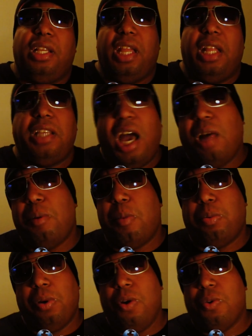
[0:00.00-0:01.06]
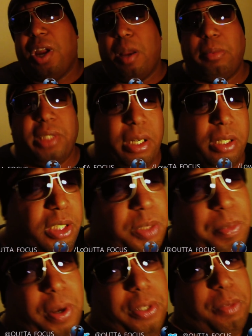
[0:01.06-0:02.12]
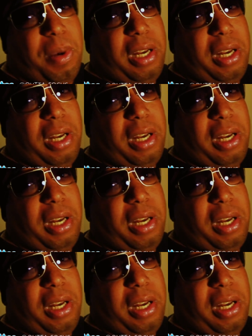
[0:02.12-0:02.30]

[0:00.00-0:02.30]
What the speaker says: entitlement programs that are sponsored